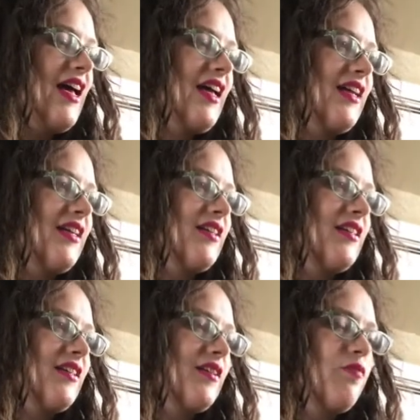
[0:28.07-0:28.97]

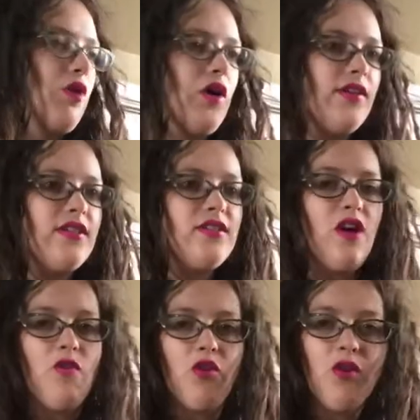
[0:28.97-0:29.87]
and progress
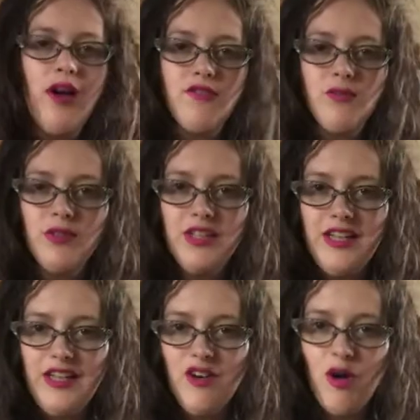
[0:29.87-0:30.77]
on the craft room
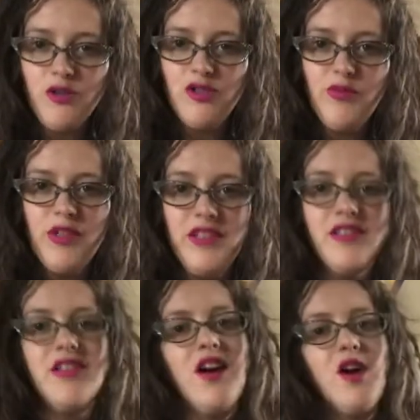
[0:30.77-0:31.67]
cleaning also means